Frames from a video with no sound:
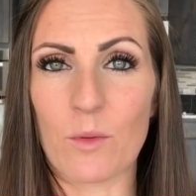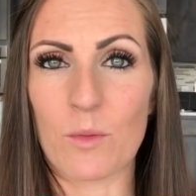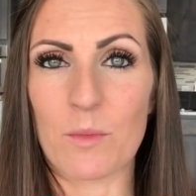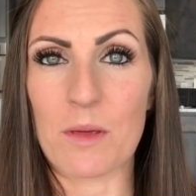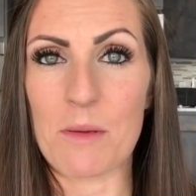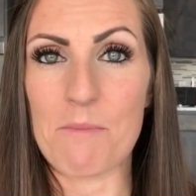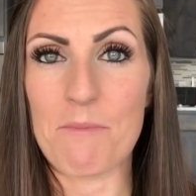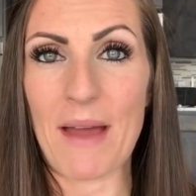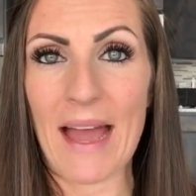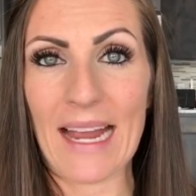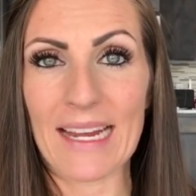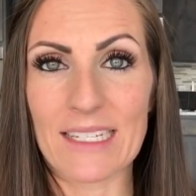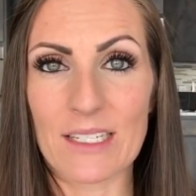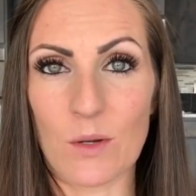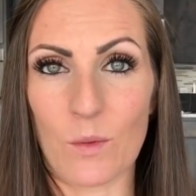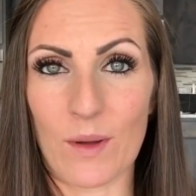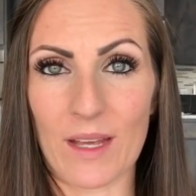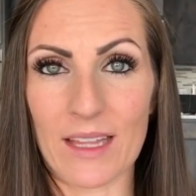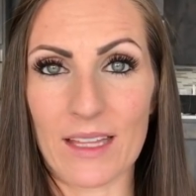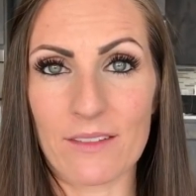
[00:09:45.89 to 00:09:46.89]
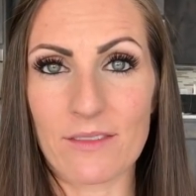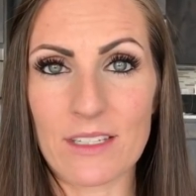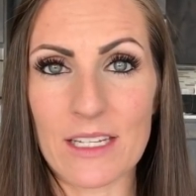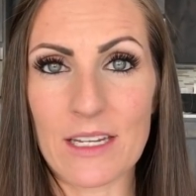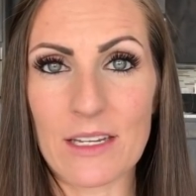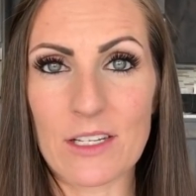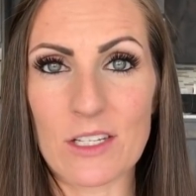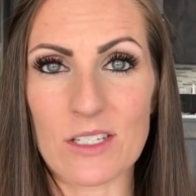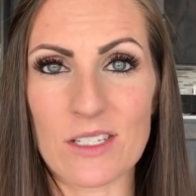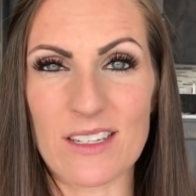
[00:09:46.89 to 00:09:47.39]
will be back to
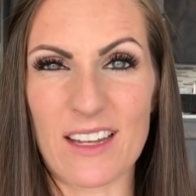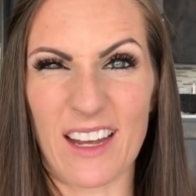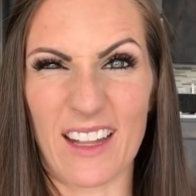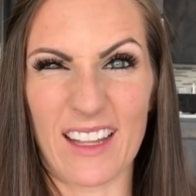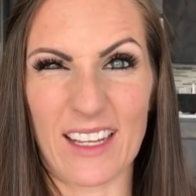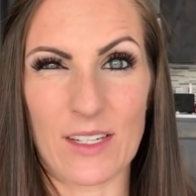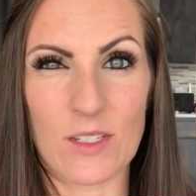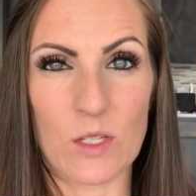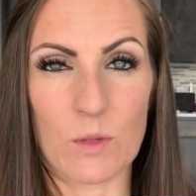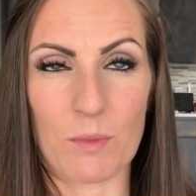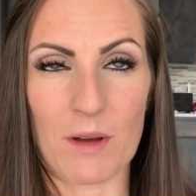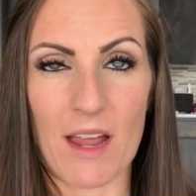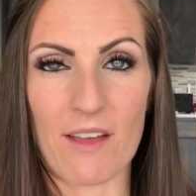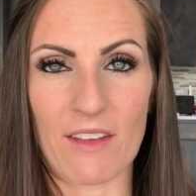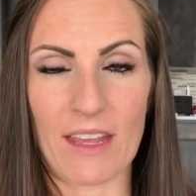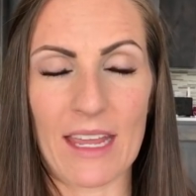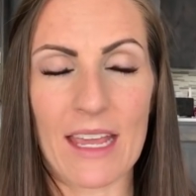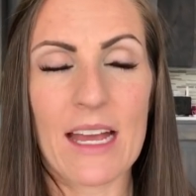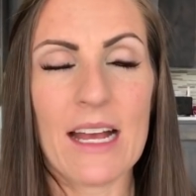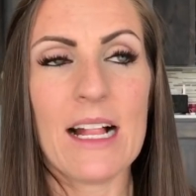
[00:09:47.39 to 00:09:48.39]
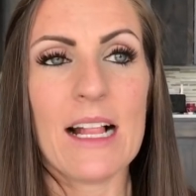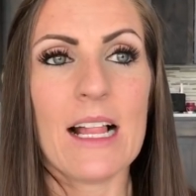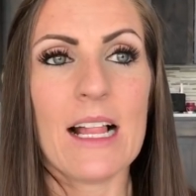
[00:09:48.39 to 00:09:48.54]
weightlifting, just not like super heavy.